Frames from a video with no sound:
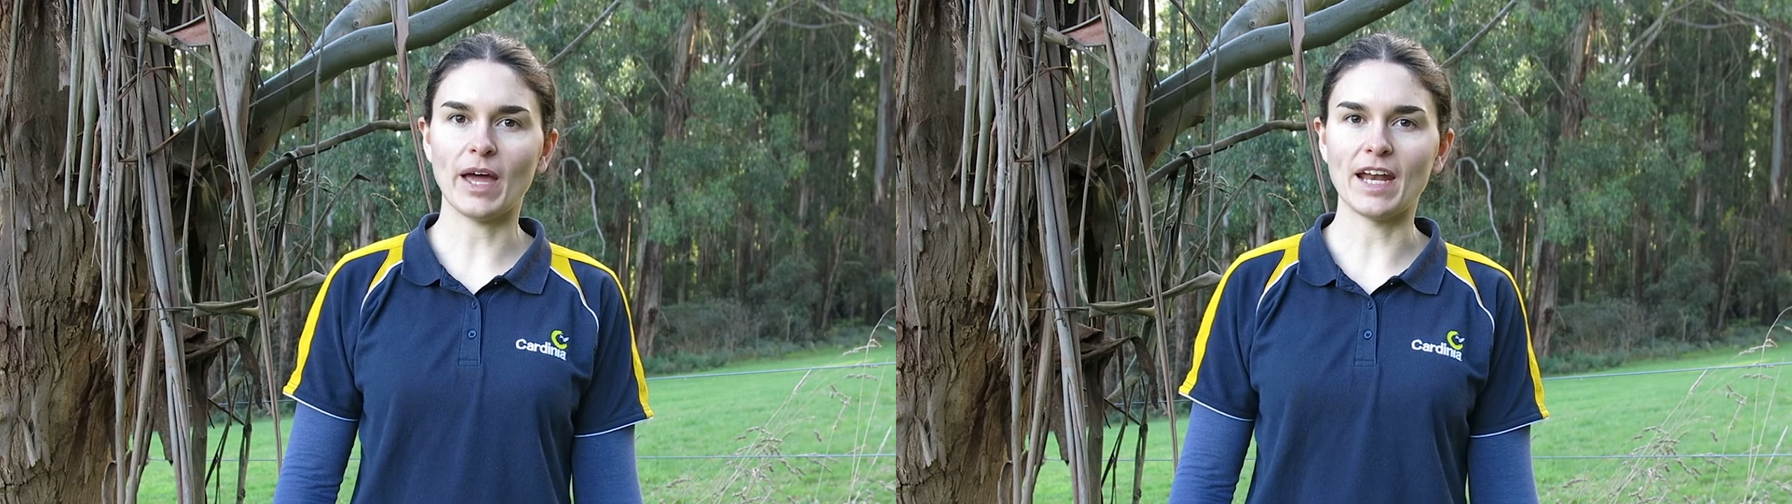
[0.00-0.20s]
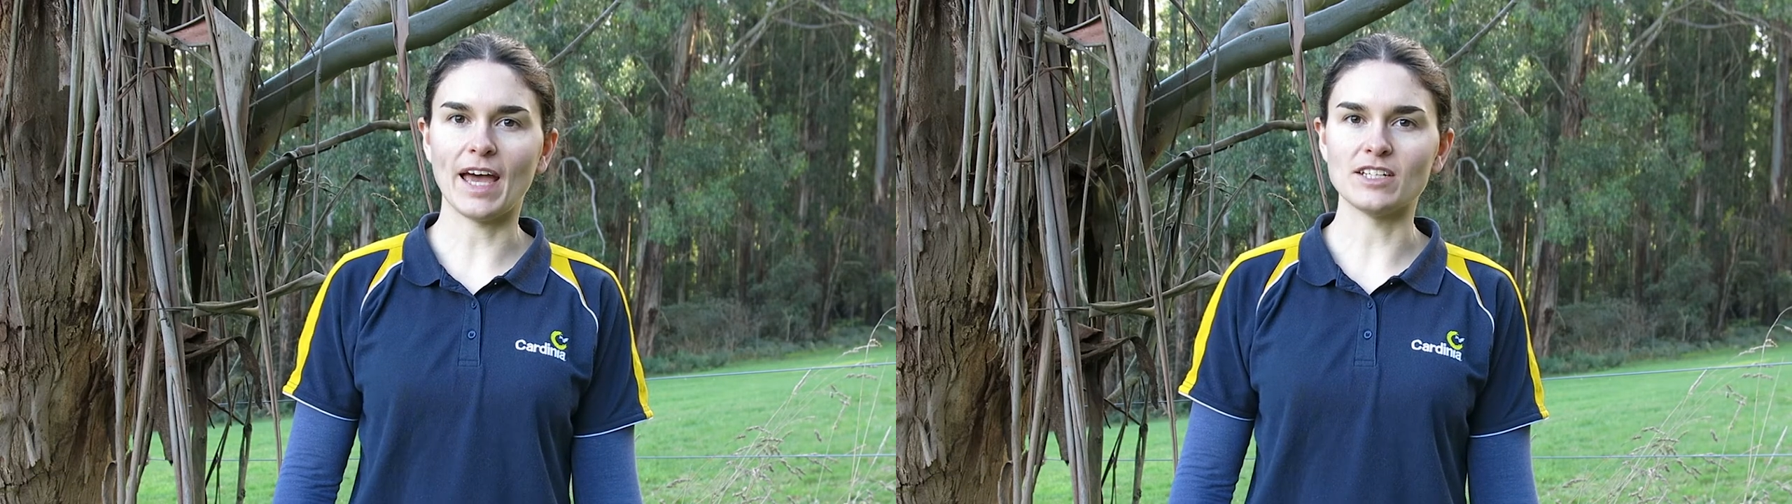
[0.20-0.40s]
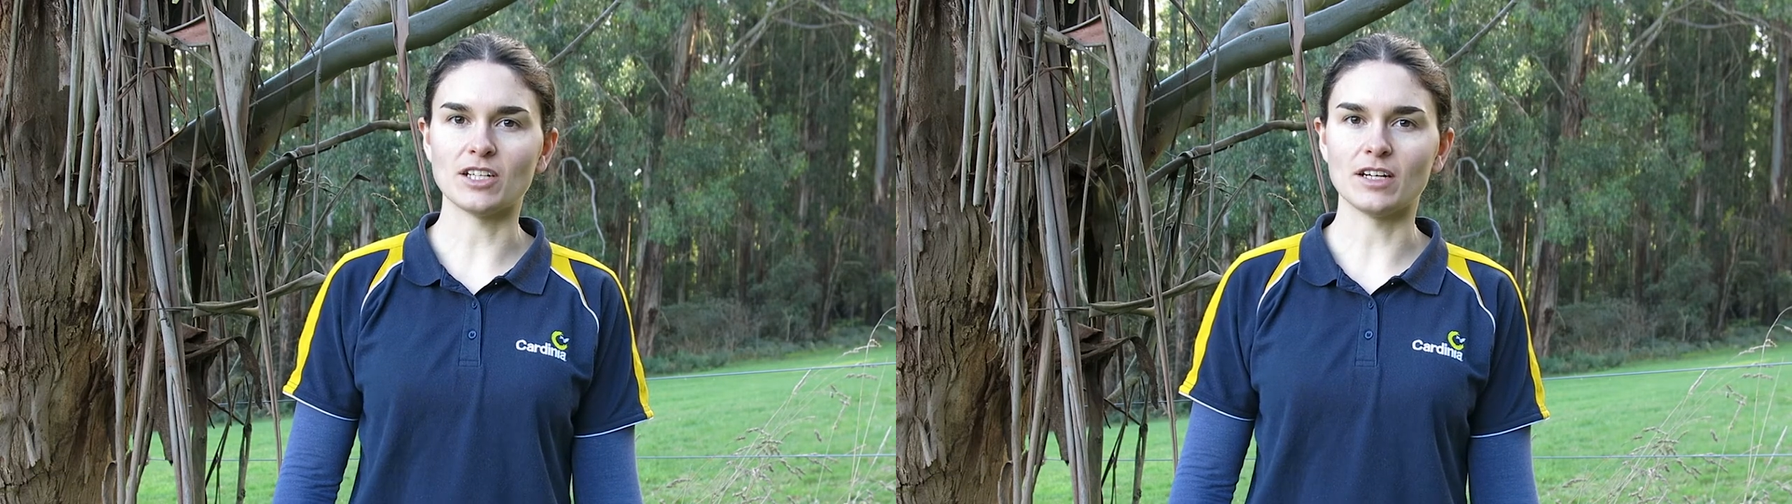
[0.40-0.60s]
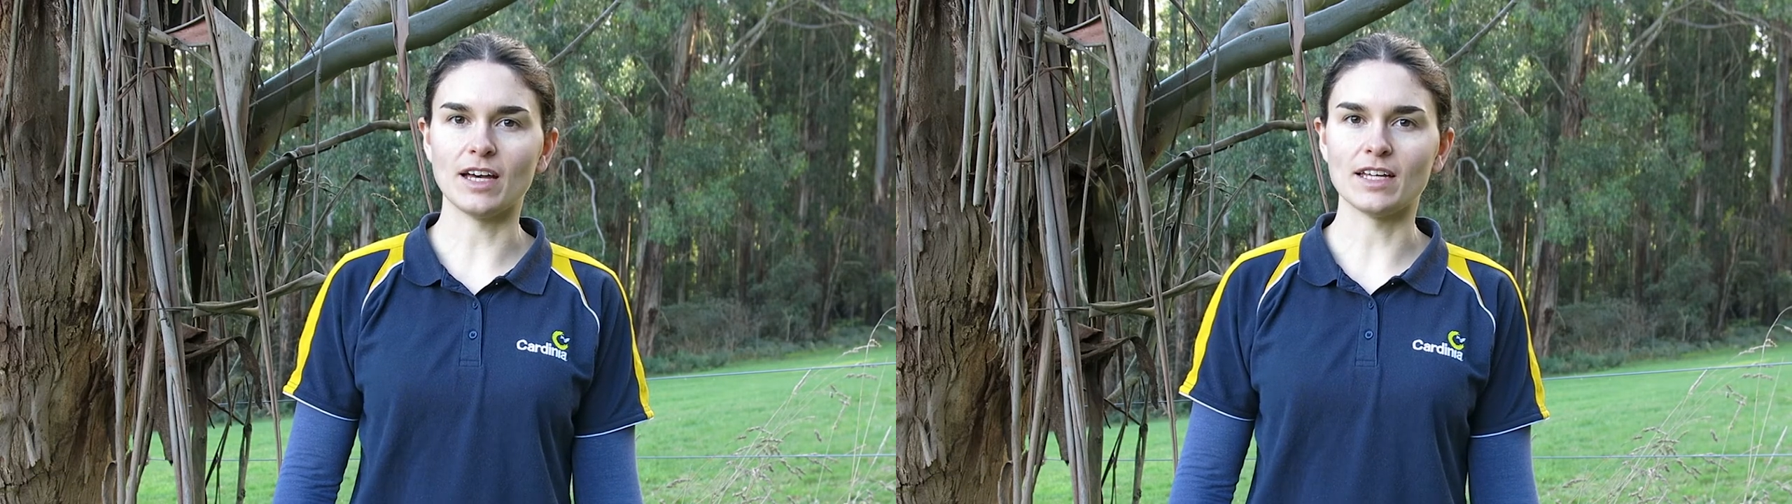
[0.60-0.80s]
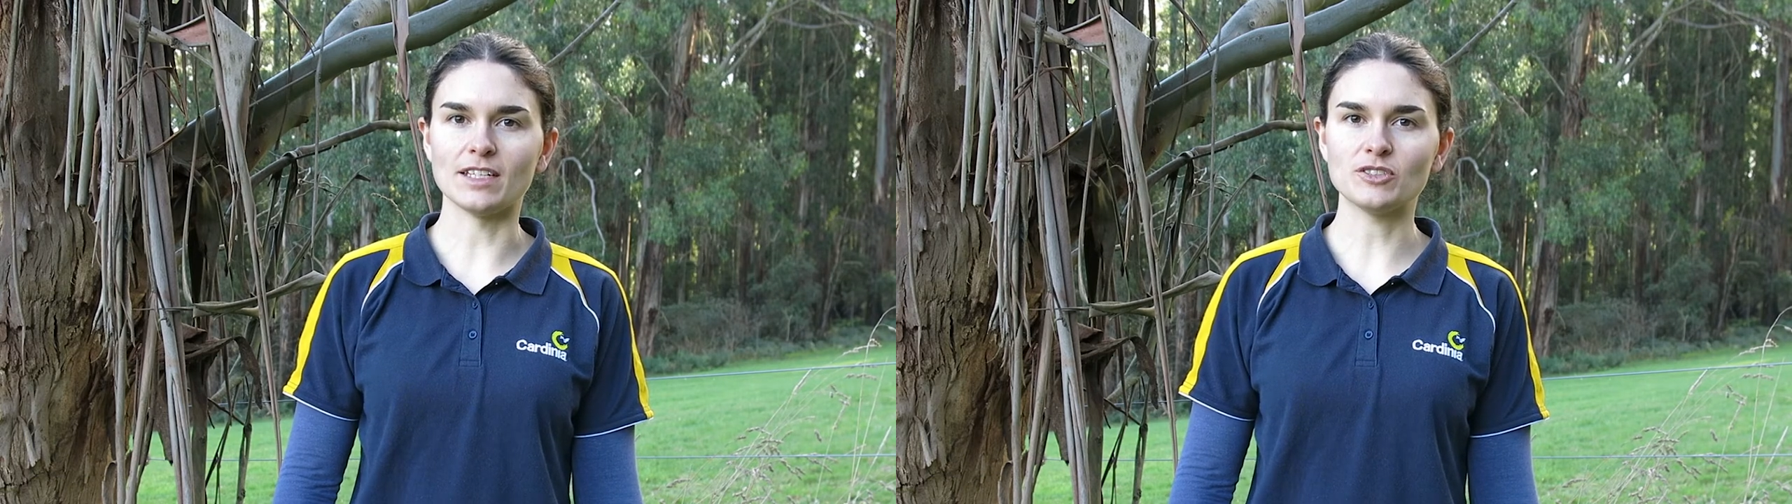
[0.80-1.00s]
and Asia
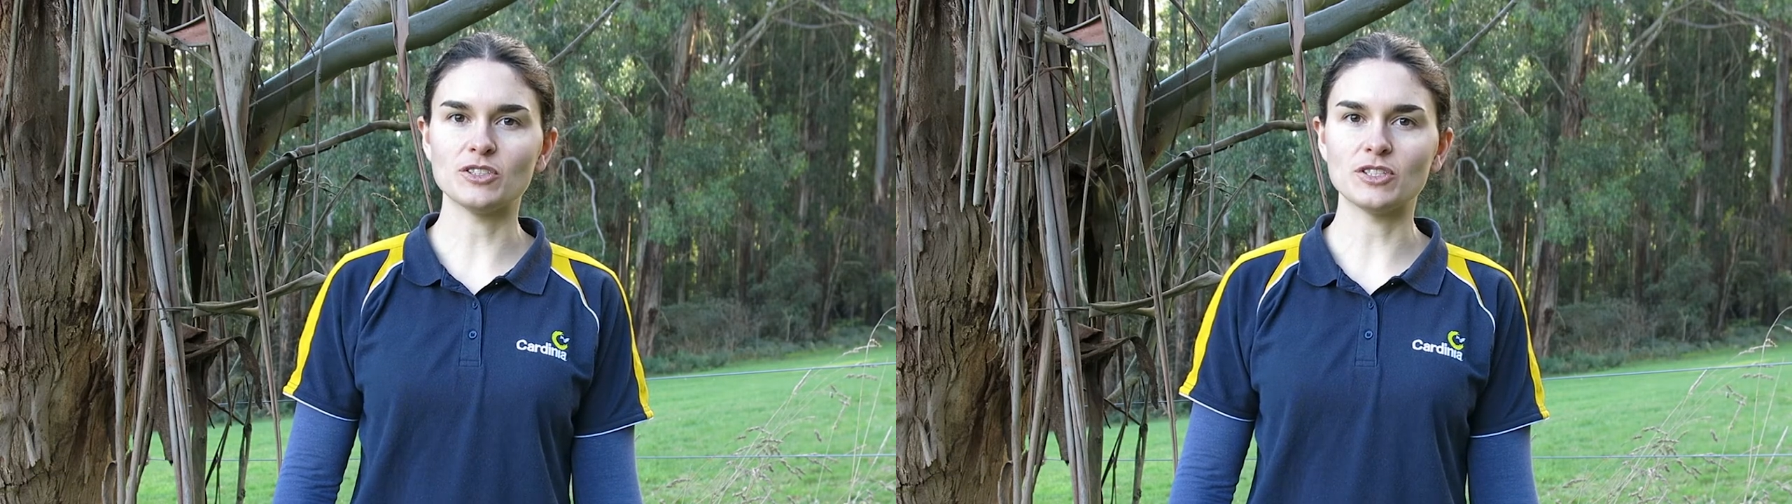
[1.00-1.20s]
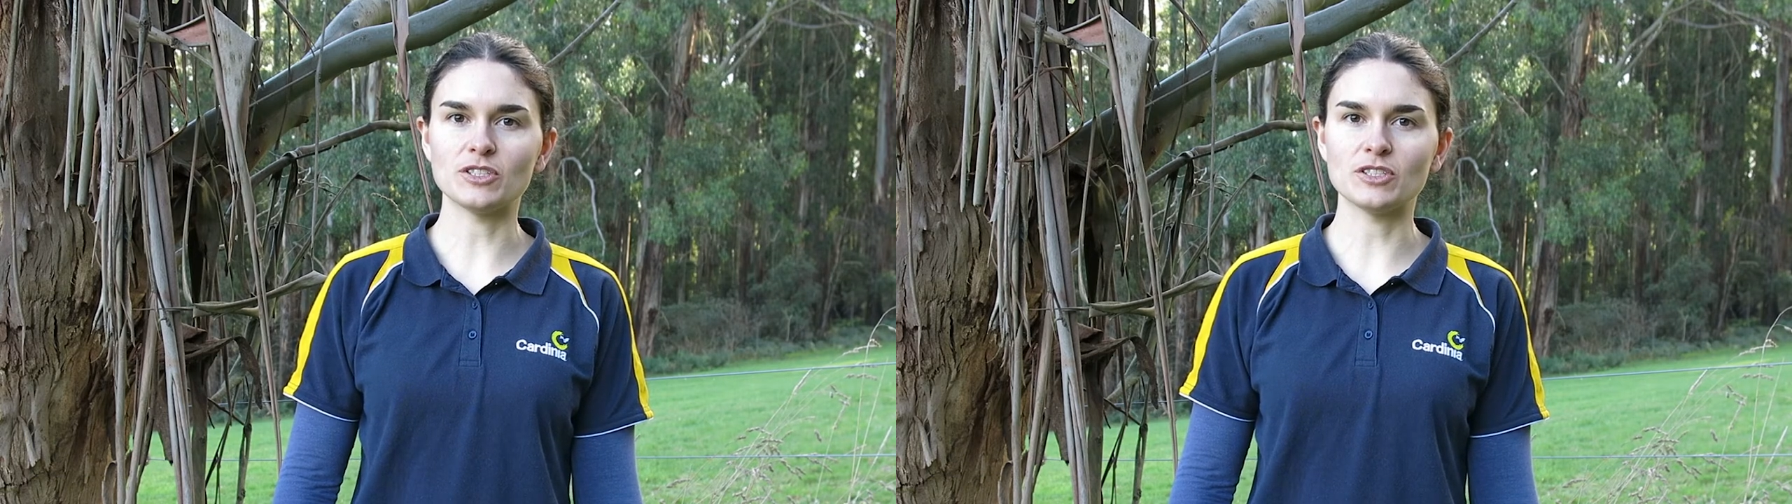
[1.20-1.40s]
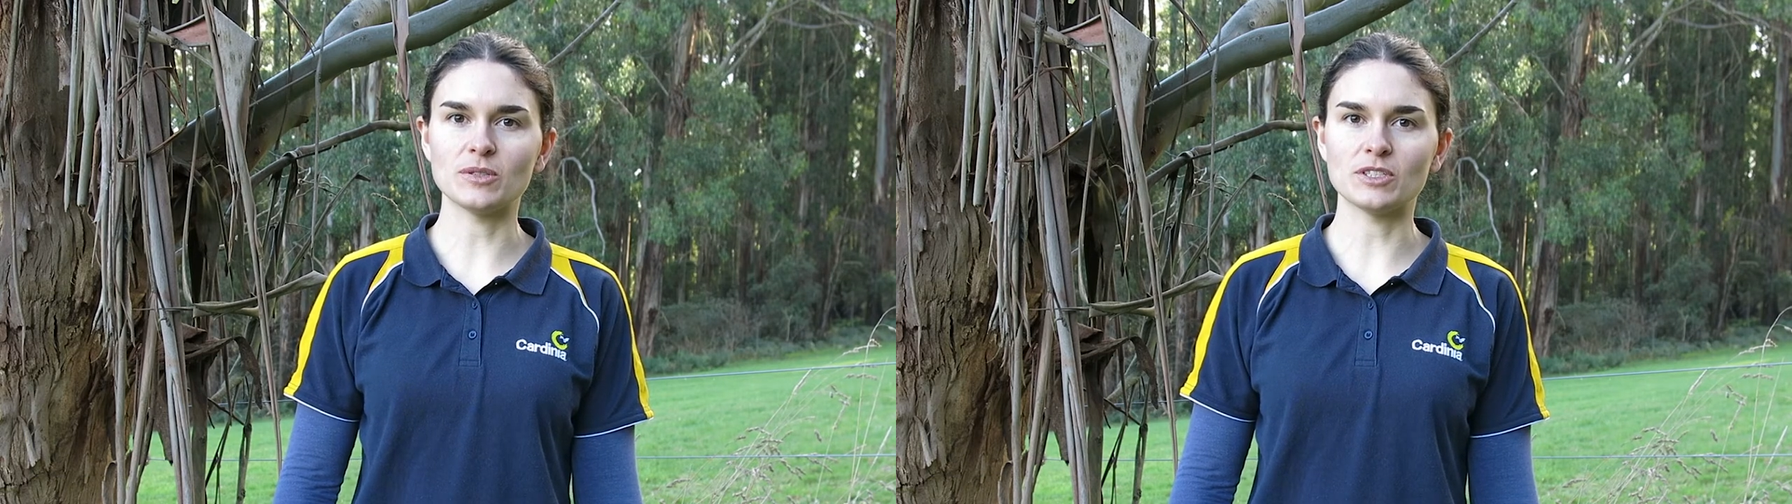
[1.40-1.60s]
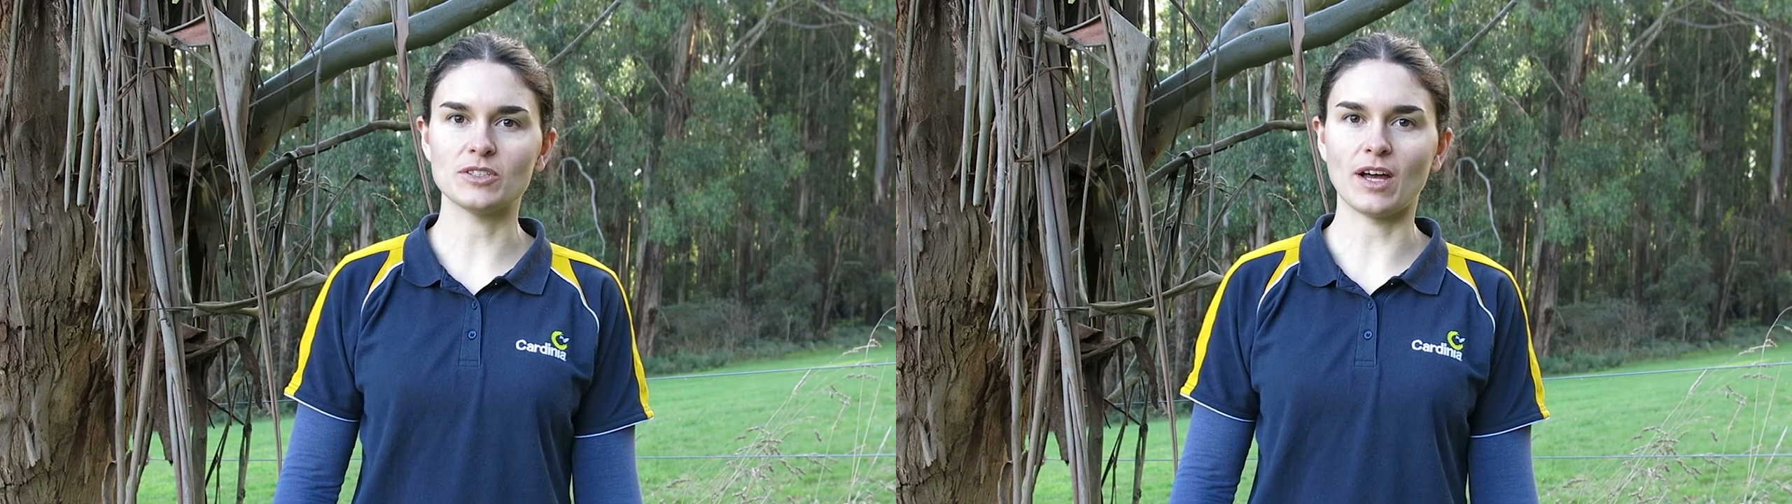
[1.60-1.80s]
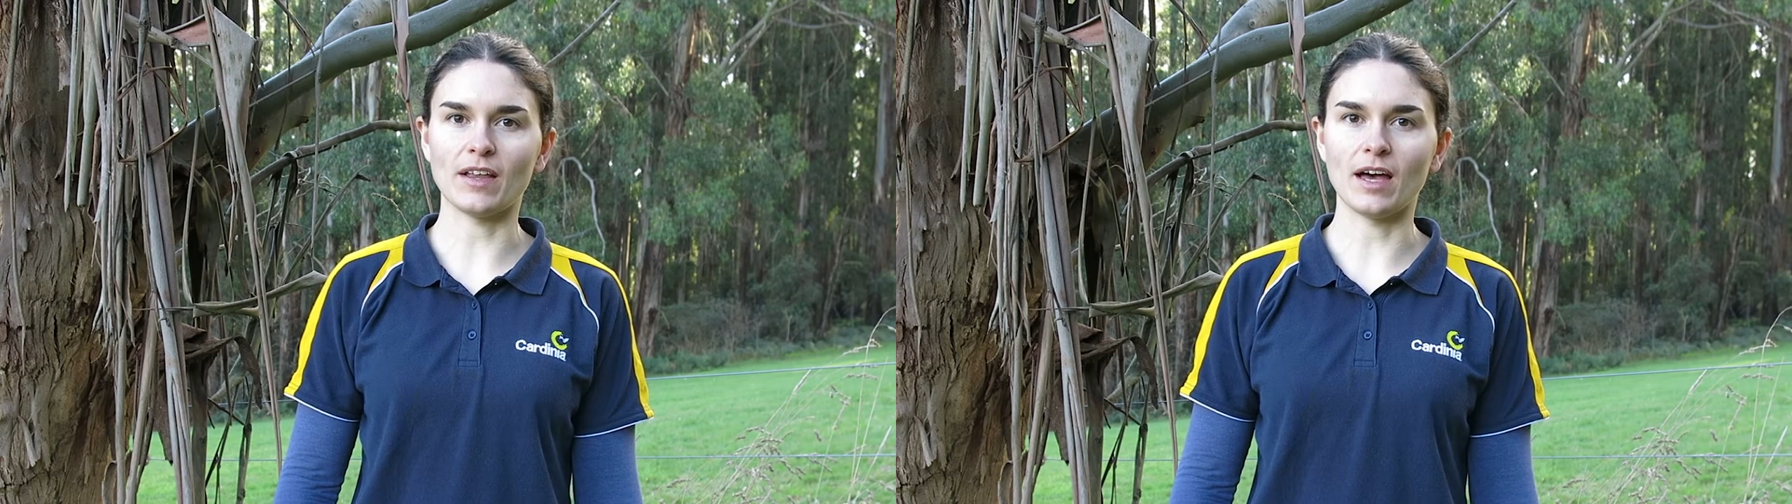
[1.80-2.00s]
and introduced to
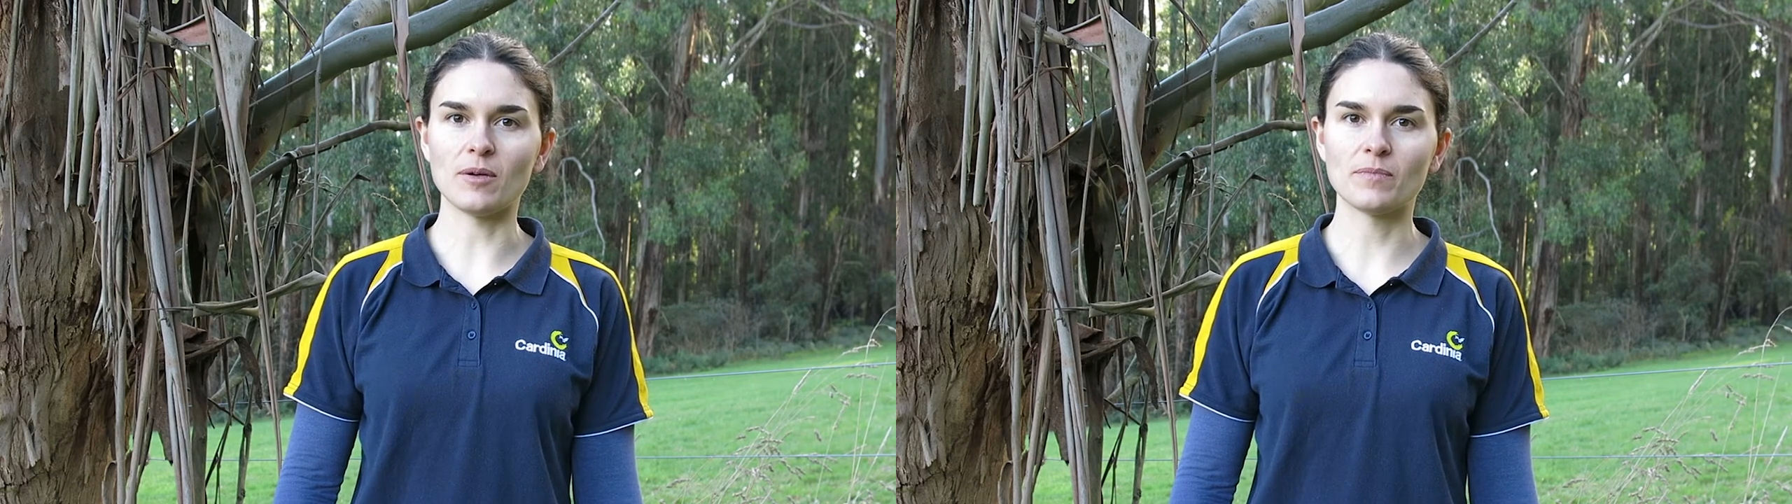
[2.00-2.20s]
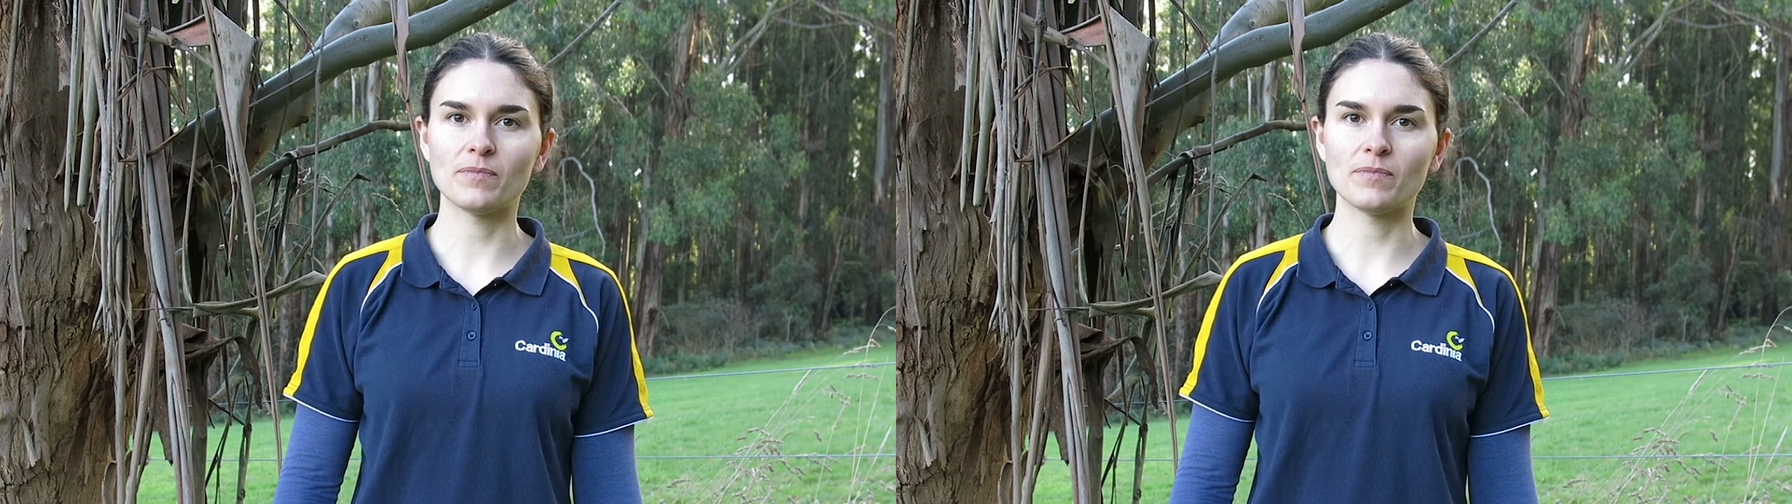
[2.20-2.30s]
Australia.